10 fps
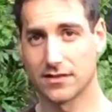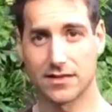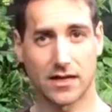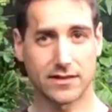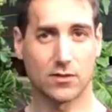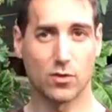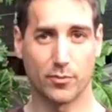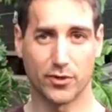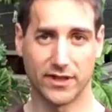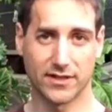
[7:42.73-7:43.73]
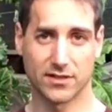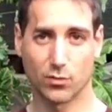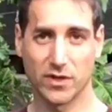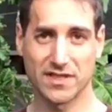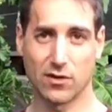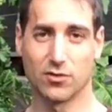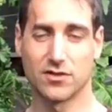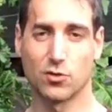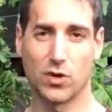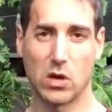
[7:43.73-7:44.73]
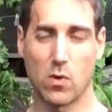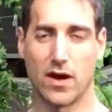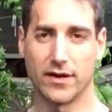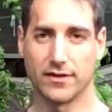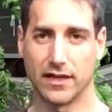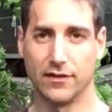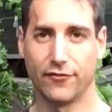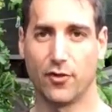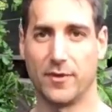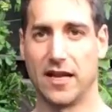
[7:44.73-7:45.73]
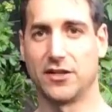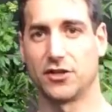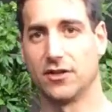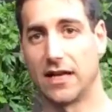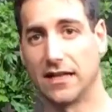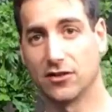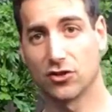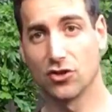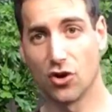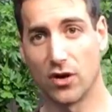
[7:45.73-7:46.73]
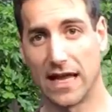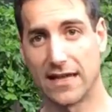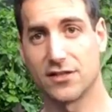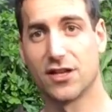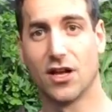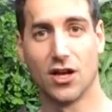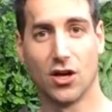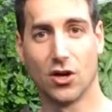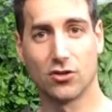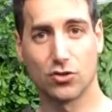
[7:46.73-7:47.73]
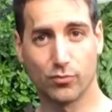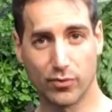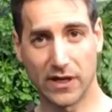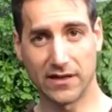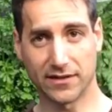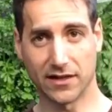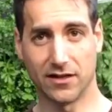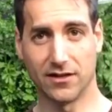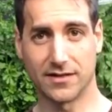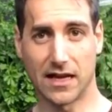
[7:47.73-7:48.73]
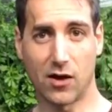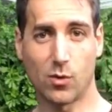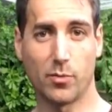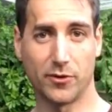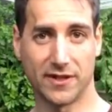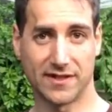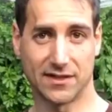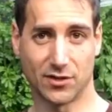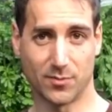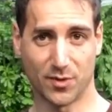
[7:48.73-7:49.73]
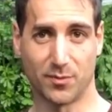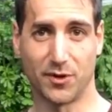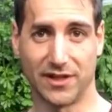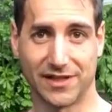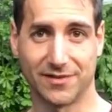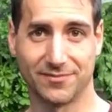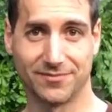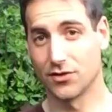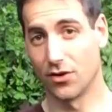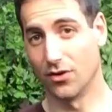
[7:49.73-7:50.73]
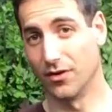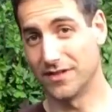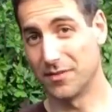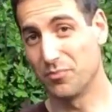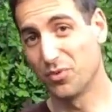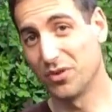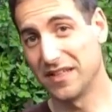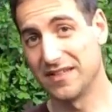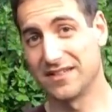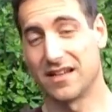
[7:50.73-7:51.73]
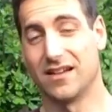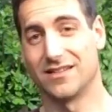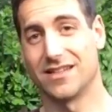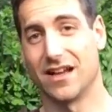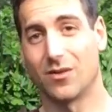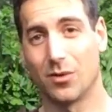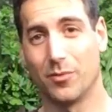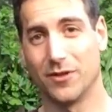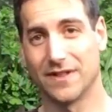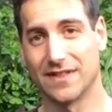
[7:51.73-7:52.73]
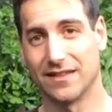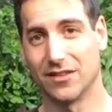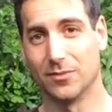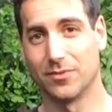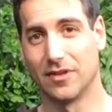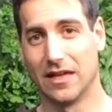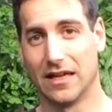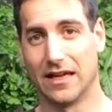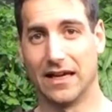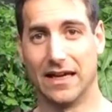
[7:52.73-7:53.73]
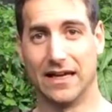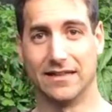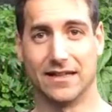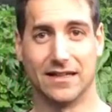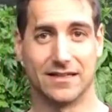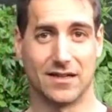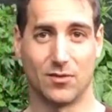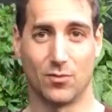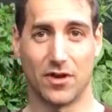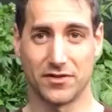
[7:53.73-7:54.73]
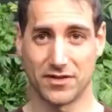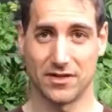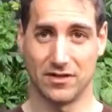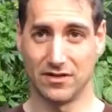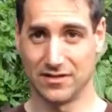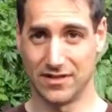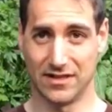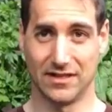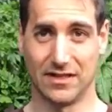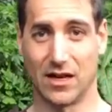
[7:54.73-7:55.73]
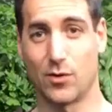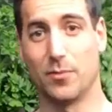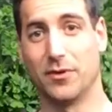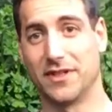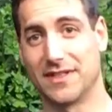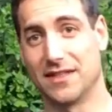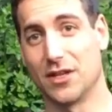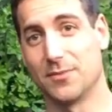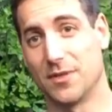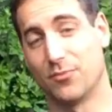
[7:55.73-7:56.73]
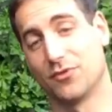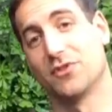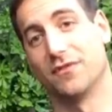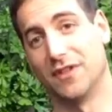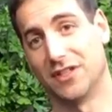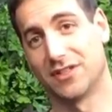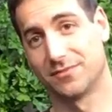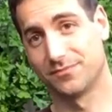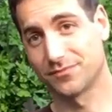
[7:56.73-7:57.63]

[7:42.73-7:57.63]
start aquaponics without the required information and knowledge to build uh, the aquaponic setup properly. So they poorly design the aquaponic setup and they run the, the aquaponic setup, they put the fish